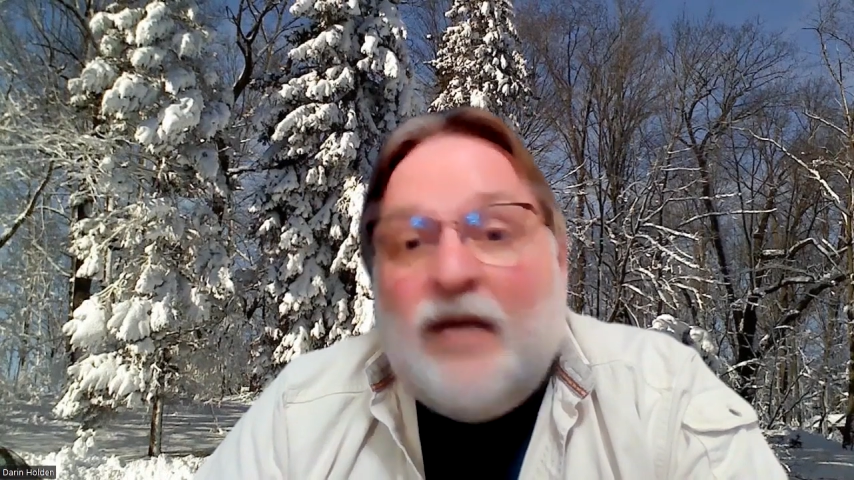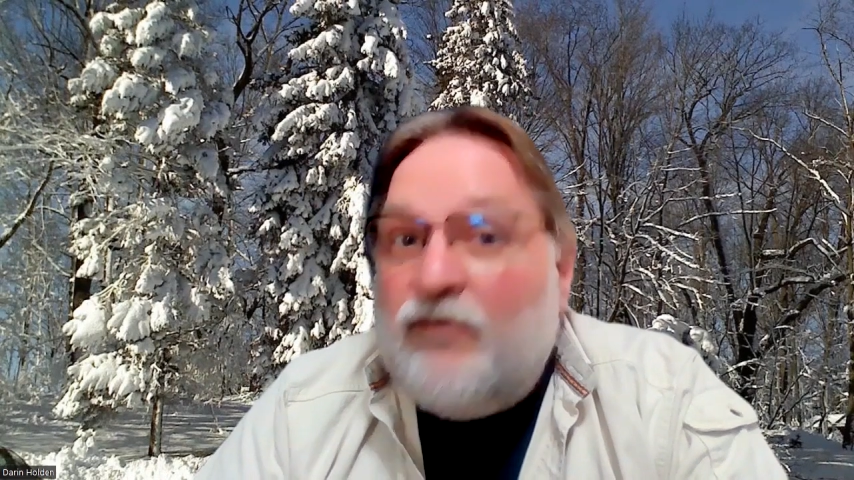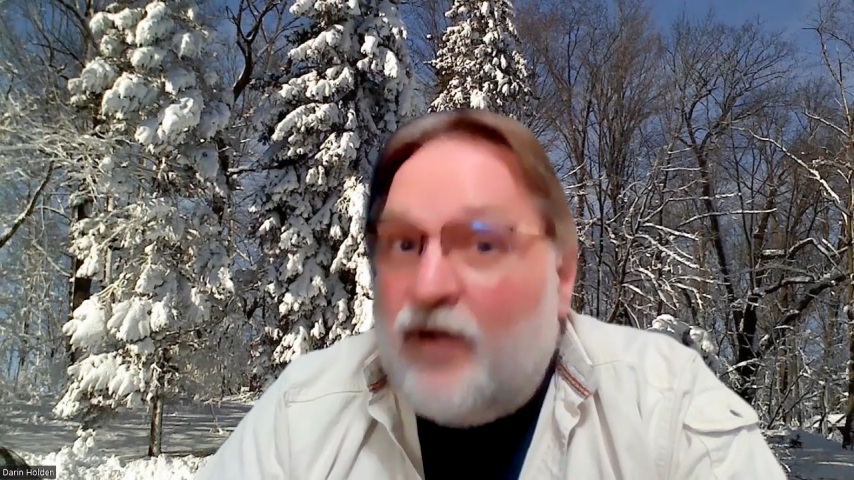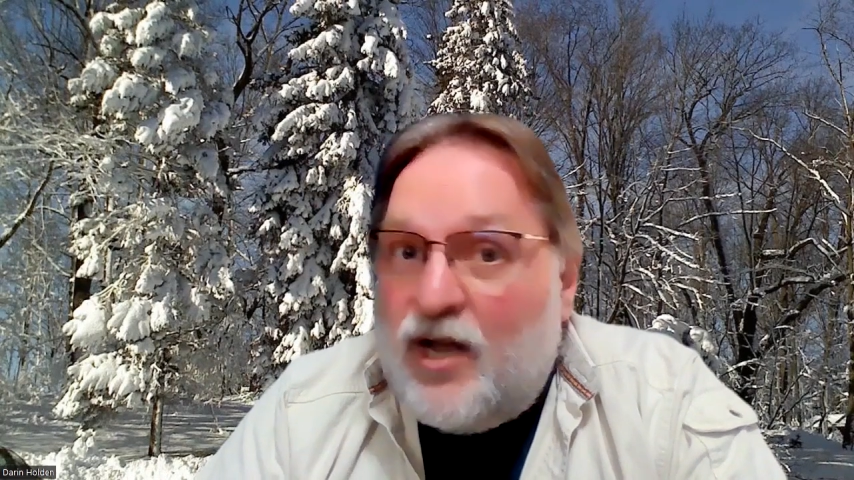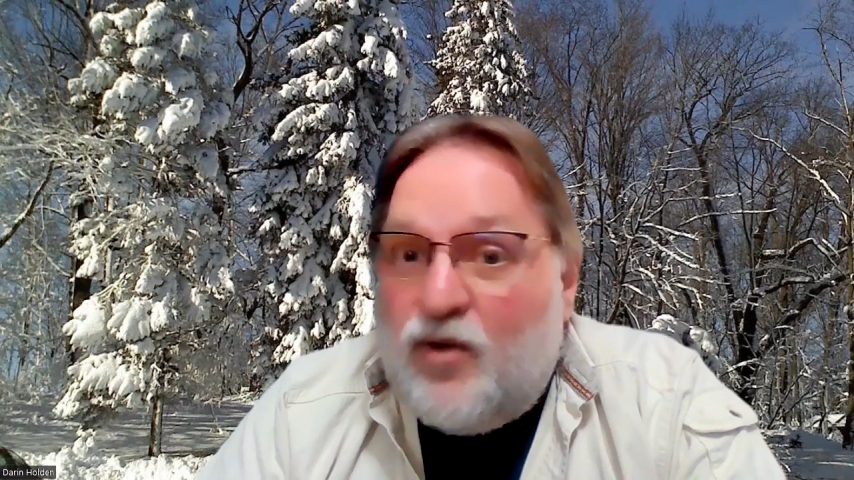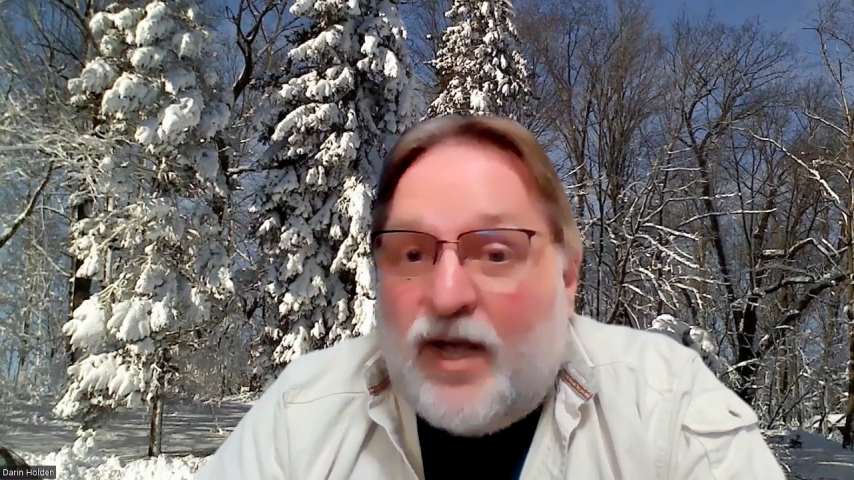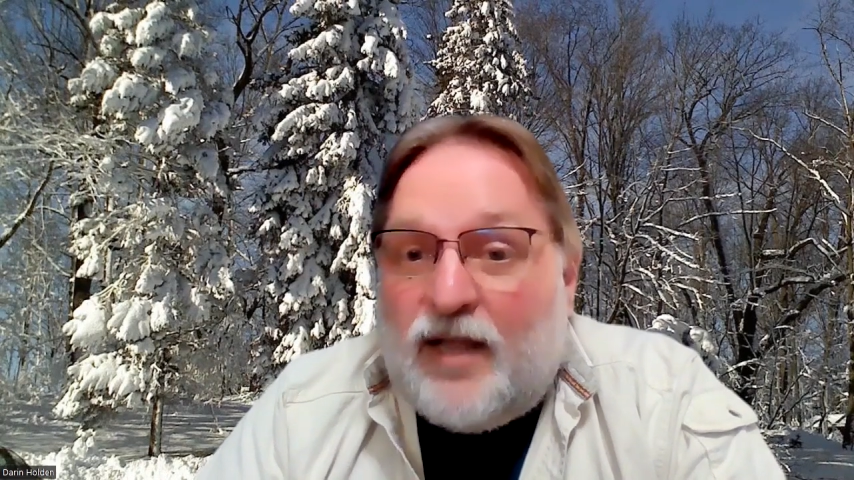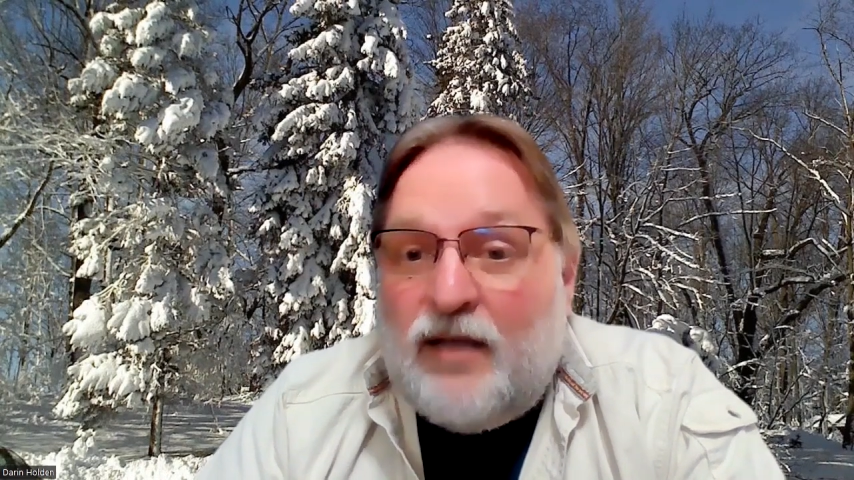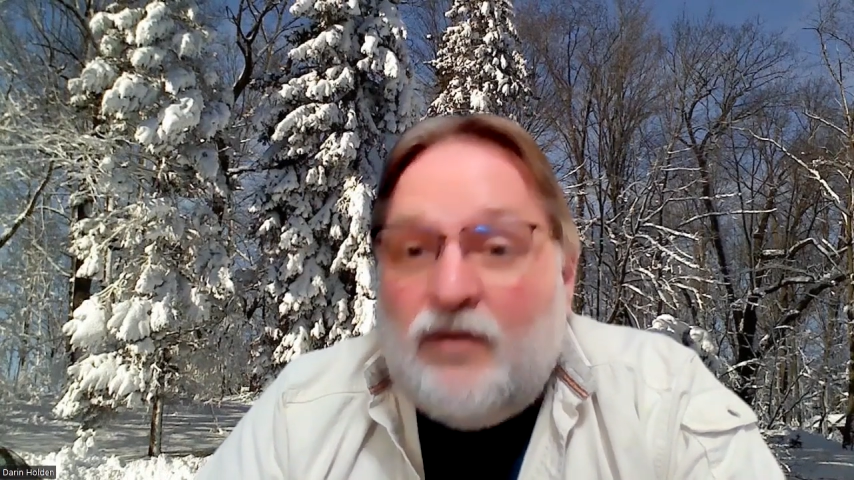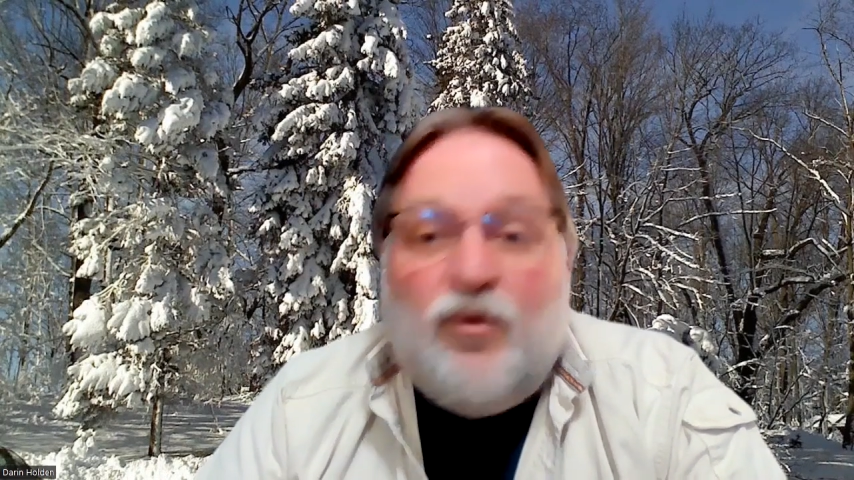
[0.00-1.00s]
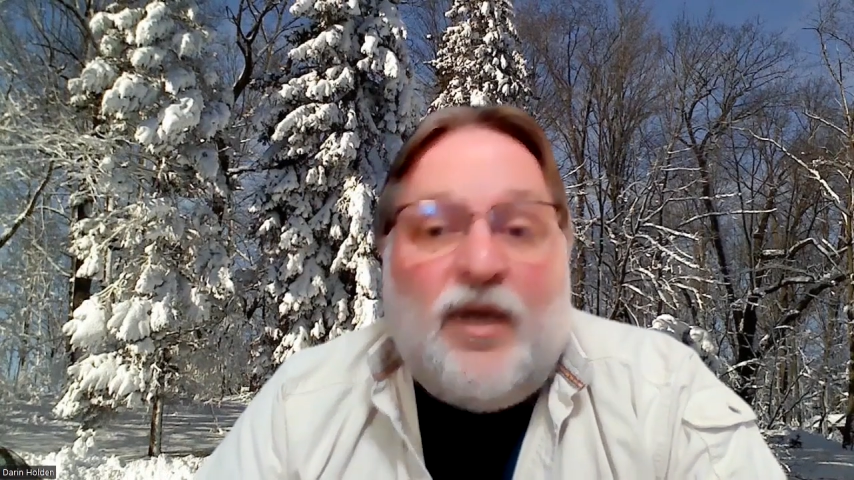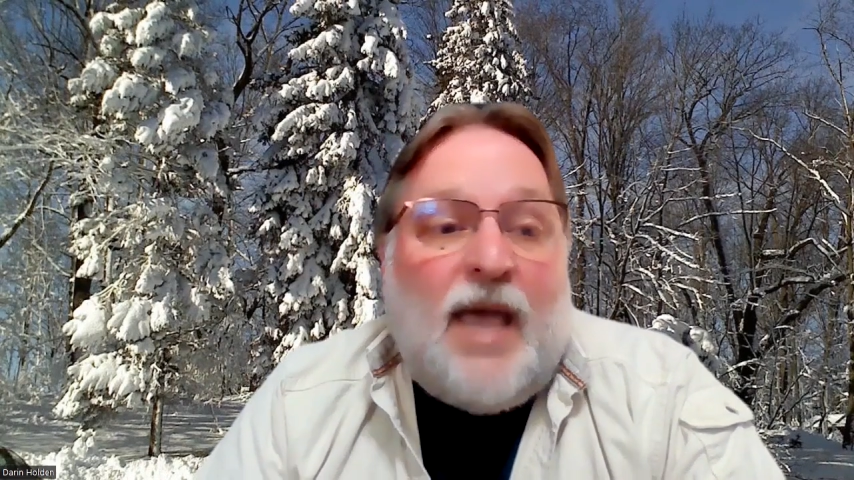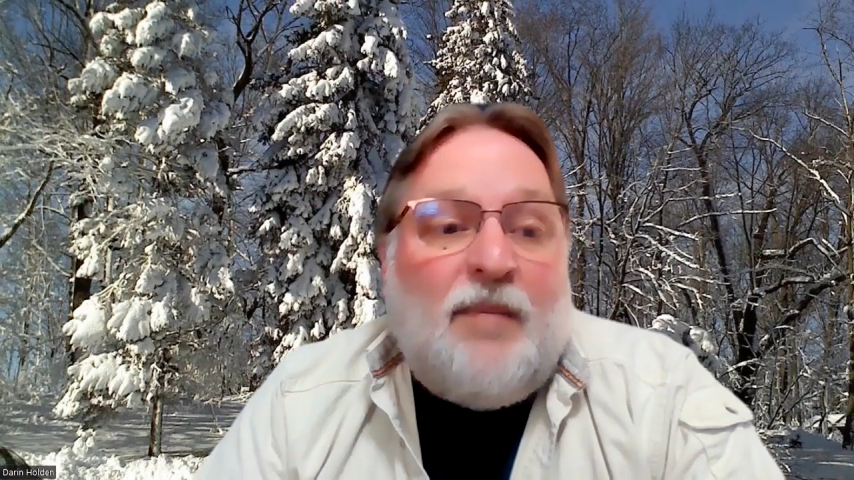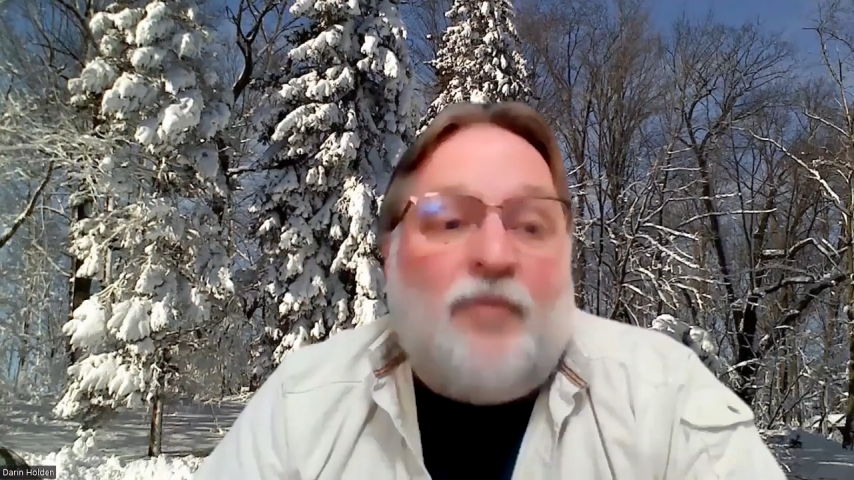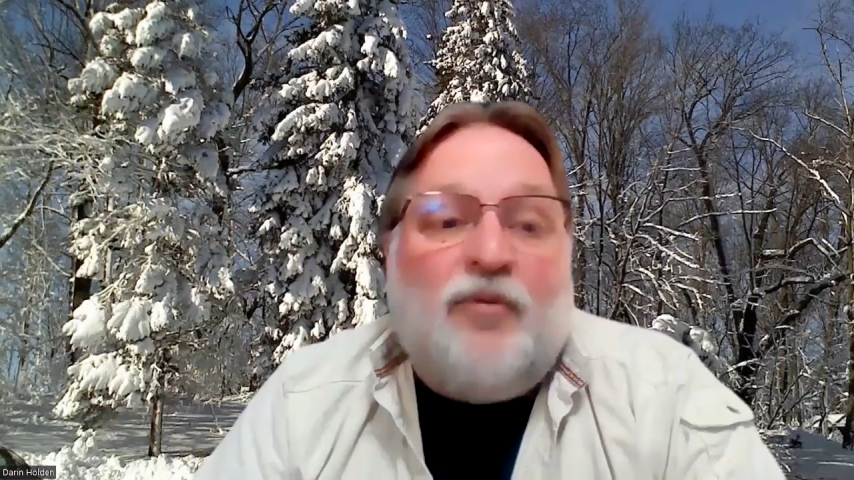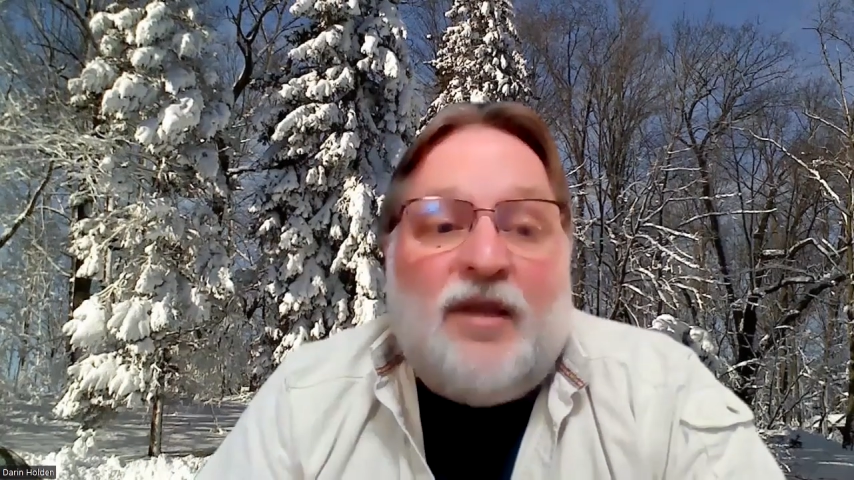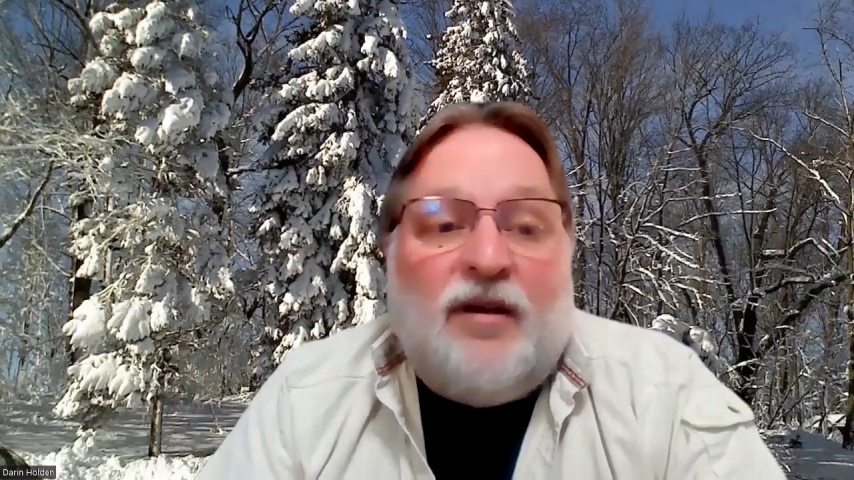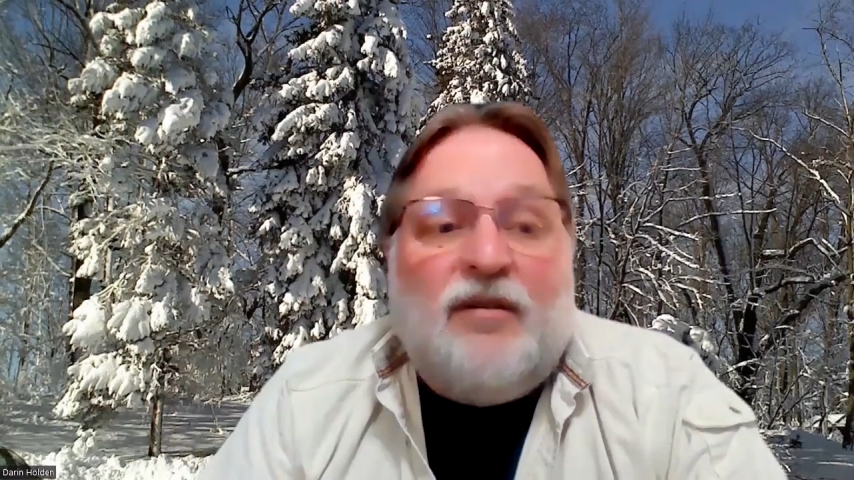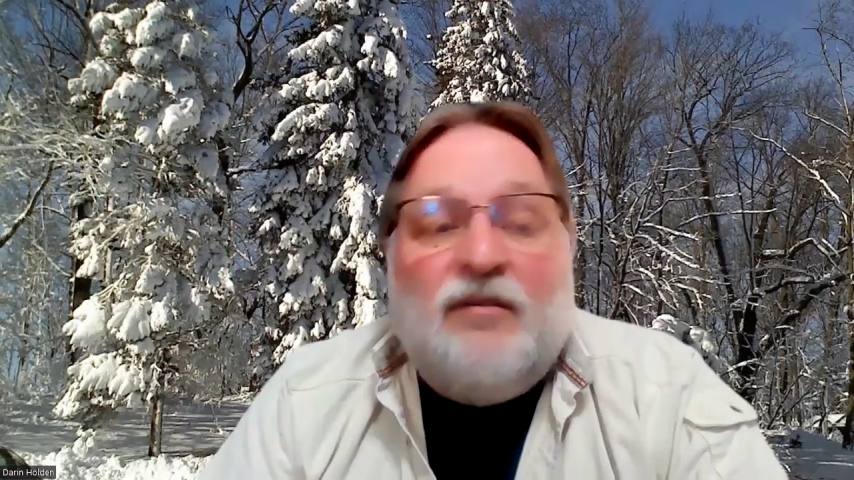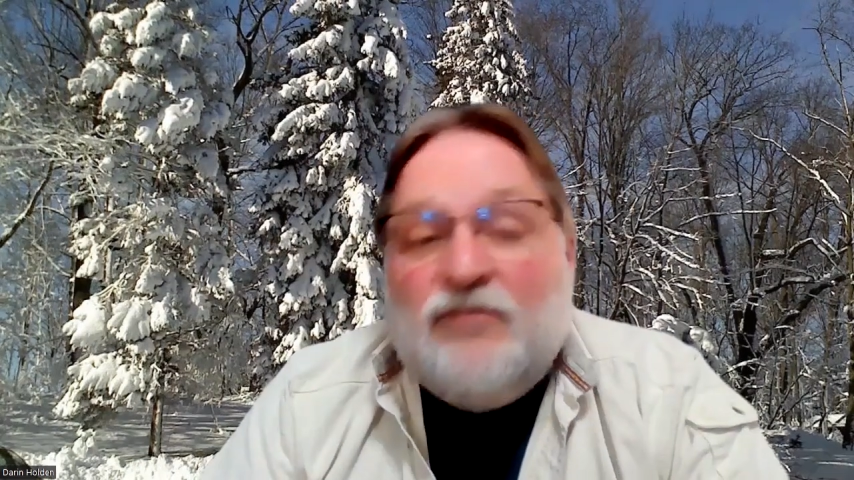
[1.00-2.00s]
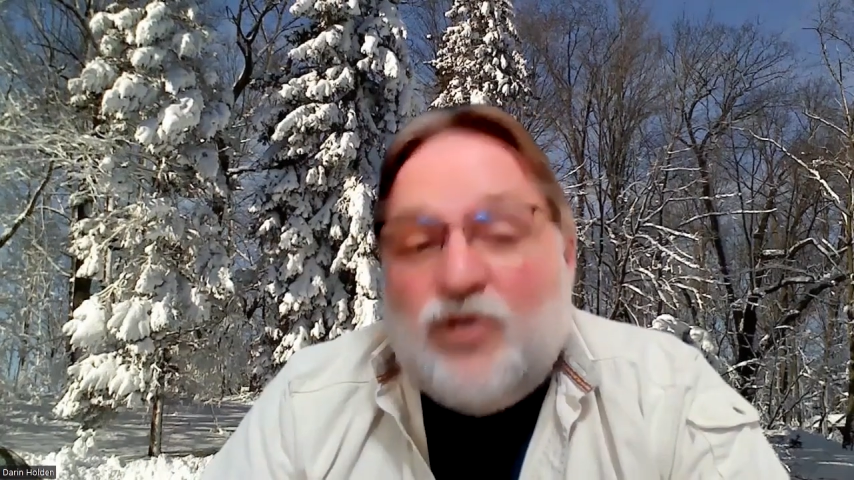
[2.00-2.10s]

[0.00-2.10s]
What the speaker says: Very quickly, we came up with a